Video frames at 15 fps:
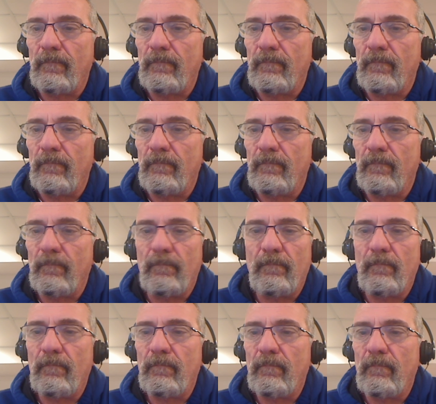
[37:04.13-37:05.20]

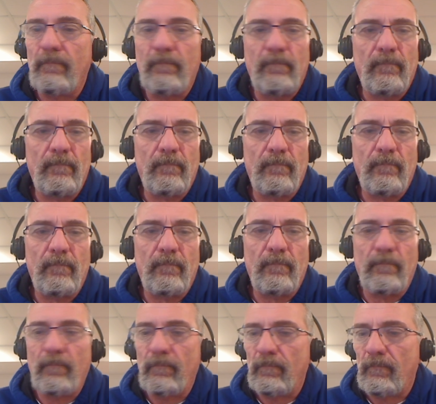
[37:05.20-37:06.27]

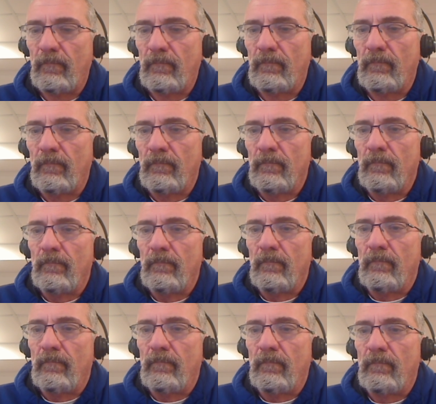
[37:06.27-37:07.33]

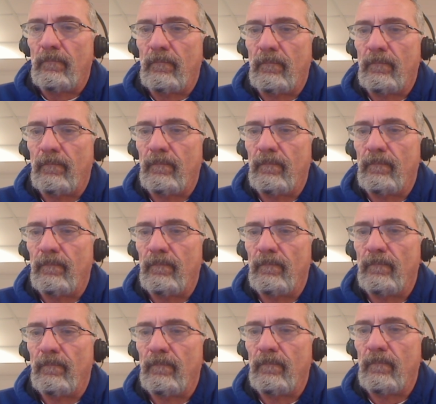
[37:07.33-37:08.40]

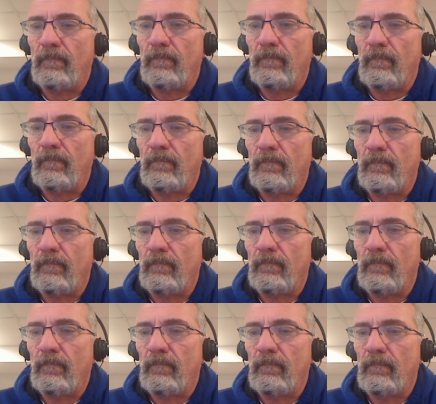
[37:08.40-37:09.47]

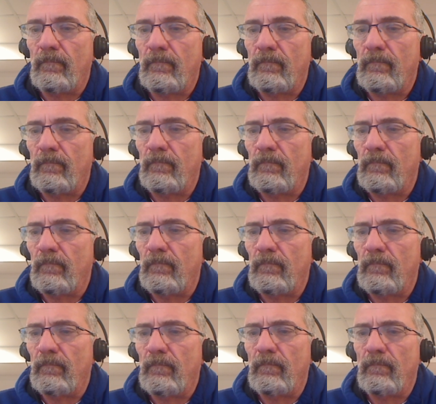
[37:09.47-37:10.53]

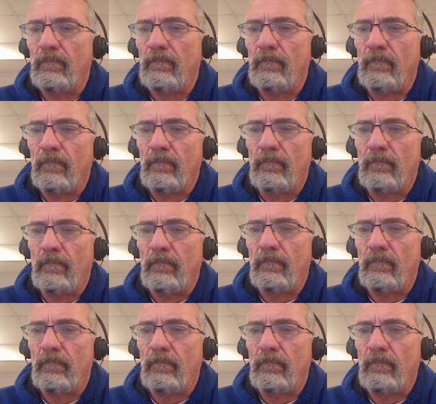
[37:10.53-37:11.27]
(not speaking)